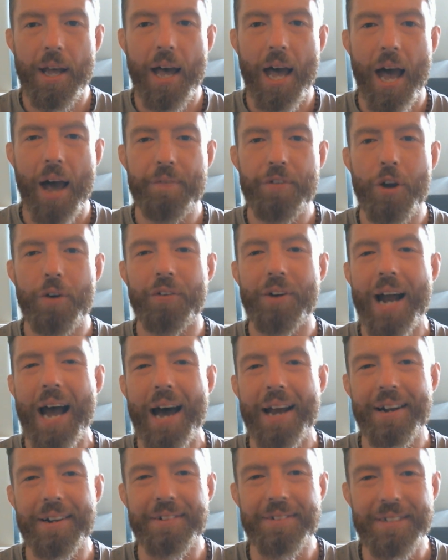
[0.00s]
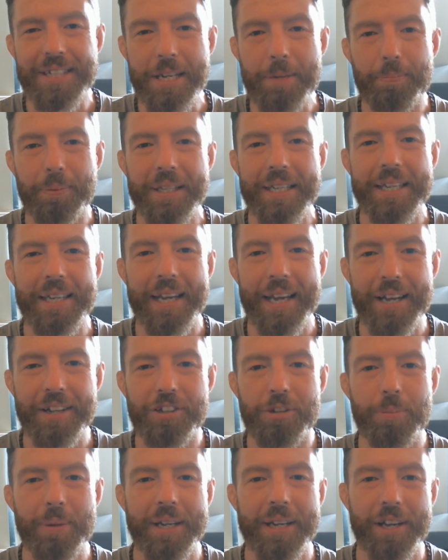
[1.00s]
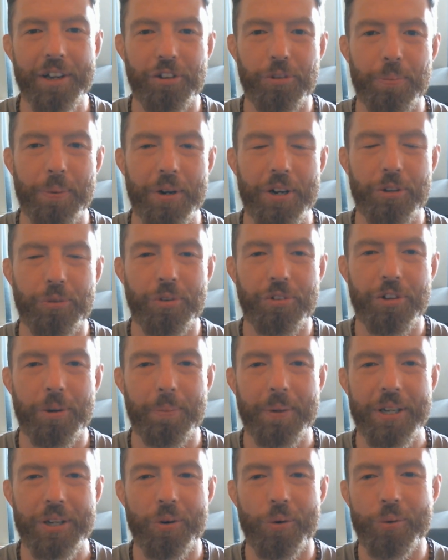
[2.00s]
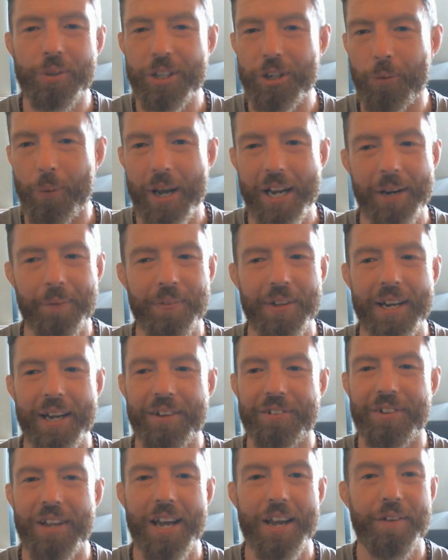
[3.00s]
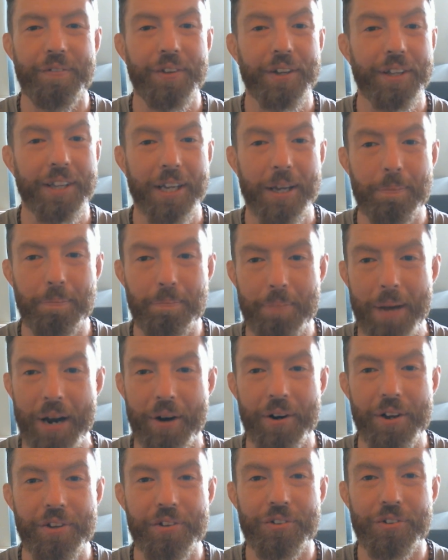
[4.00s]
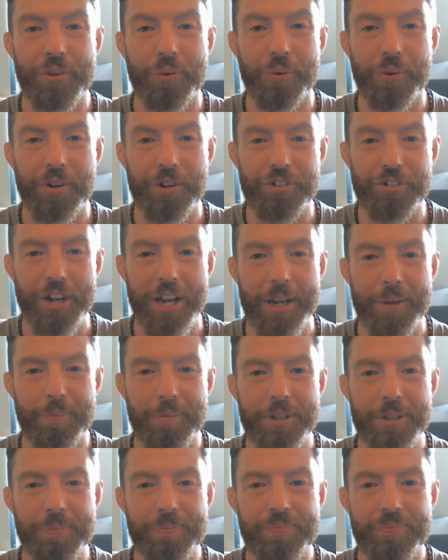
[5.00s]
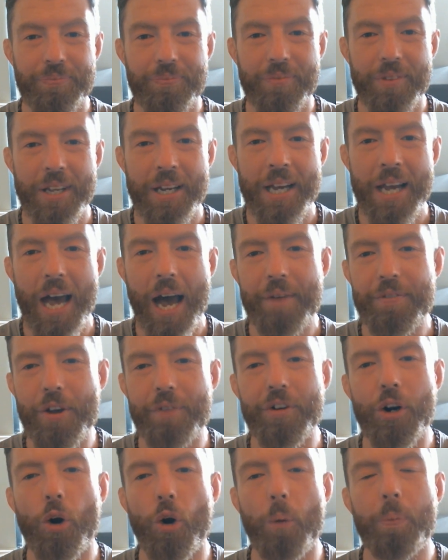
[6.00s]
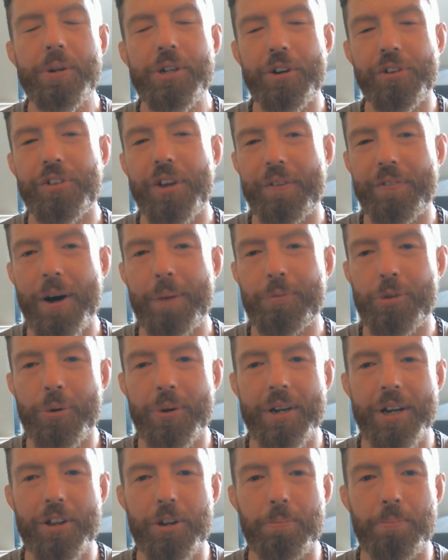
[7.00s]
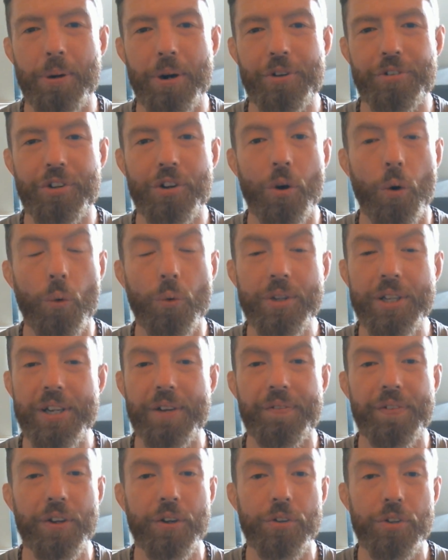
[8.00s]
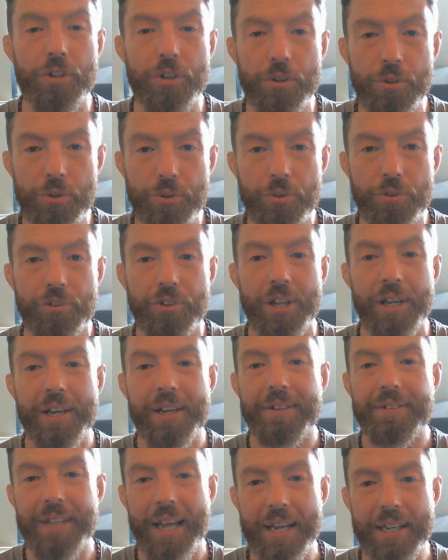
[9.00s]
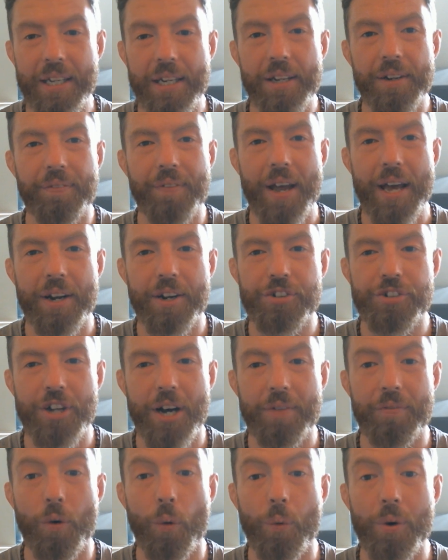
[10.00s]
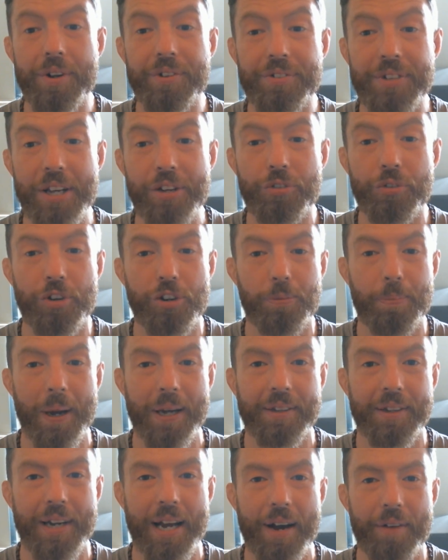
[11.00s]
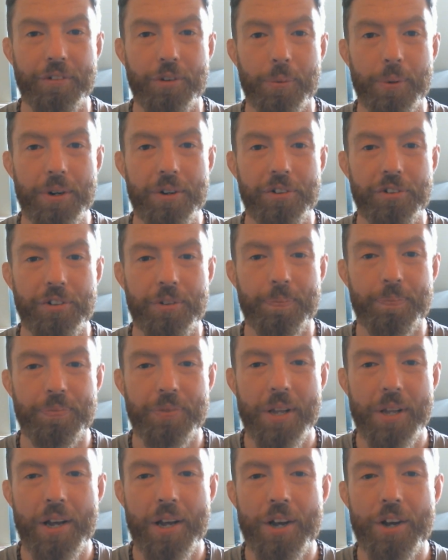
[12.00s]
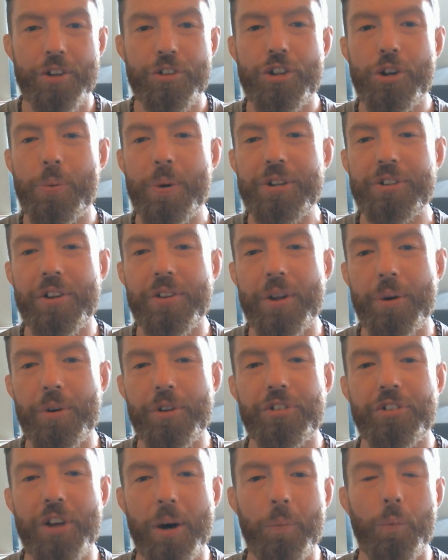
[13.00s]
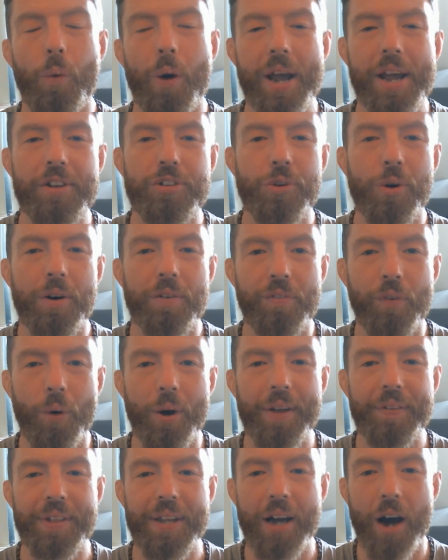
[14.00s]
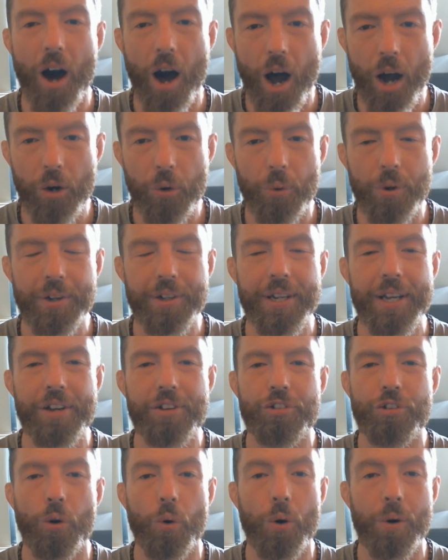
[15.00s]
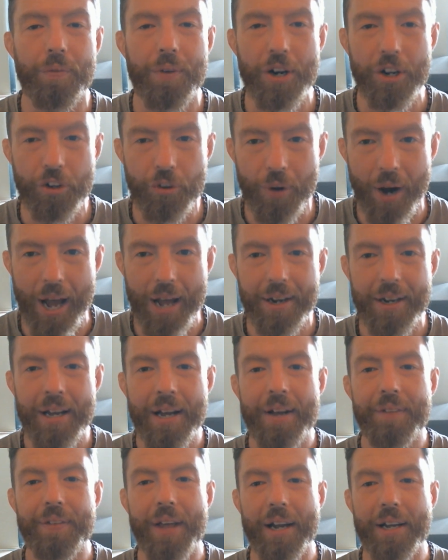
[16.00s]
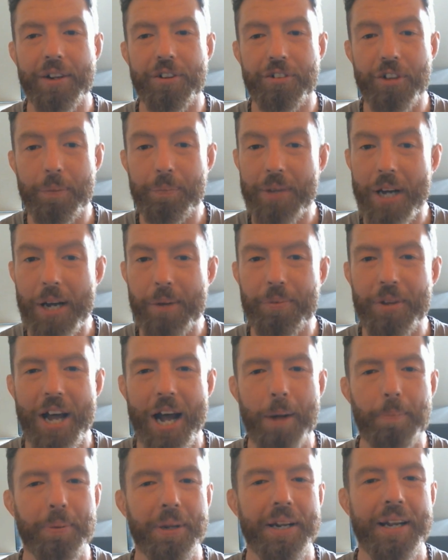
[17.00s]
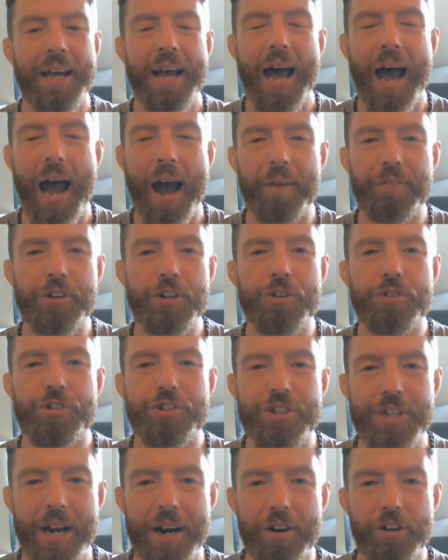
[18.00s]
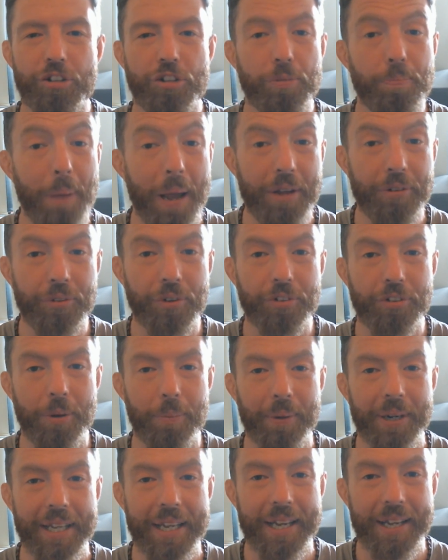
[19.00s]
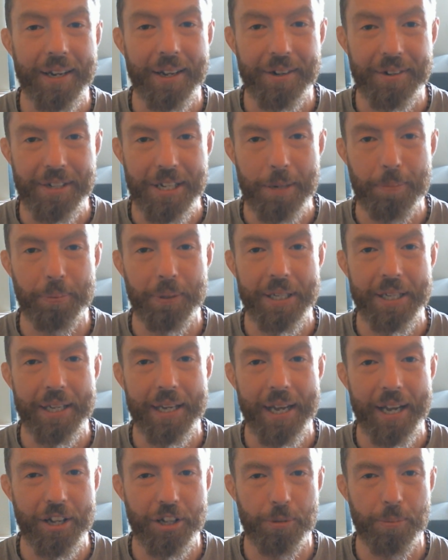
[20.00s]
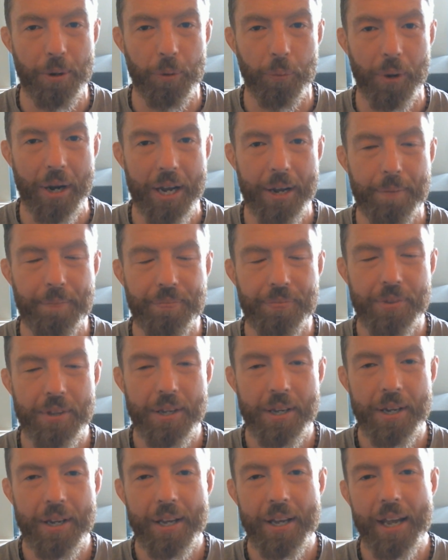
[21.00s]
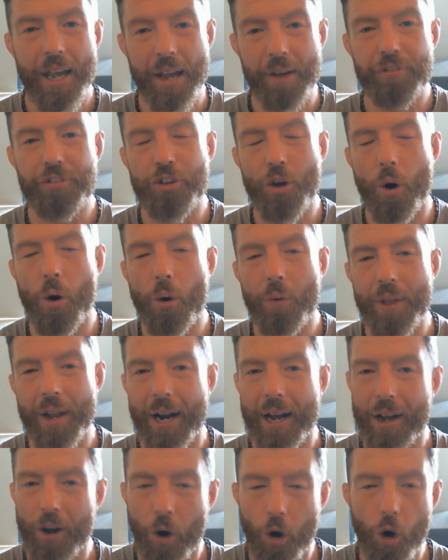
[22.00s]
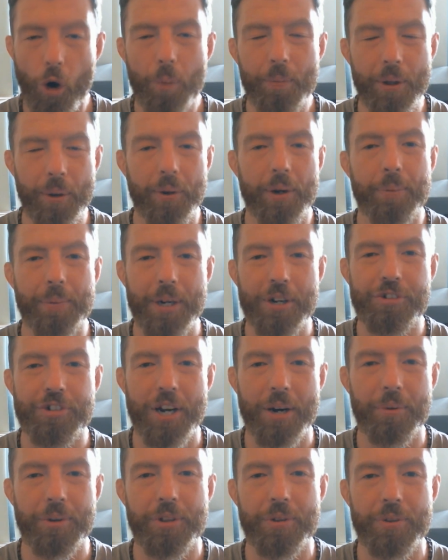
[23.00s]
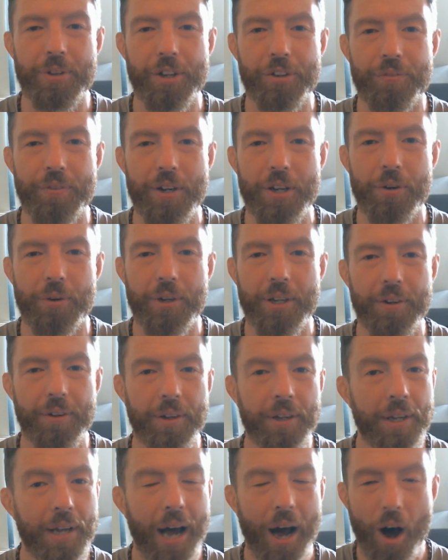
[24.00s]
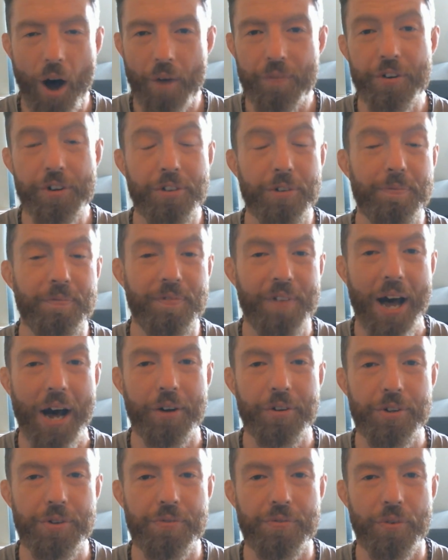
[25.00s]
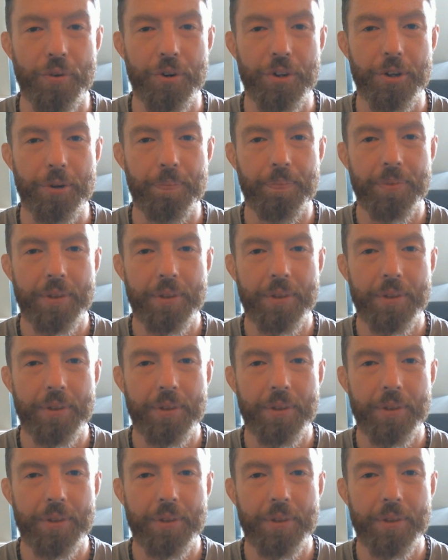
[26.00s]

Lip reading: Have you ever had a deeply intimate experience with somebody only to wake up the next day feeling embarrassed or ashamed? Have you ever opened yourself up to another person only to feel used, taken advantage of, or disrespected afterwards? Do you wish that there was some way to avoid the awkwardness or regret that can sometimes happen after you share space with somebody in a deeply intimate way? If so, then I hope that what I'm going to share with you in this video can offer some value for you.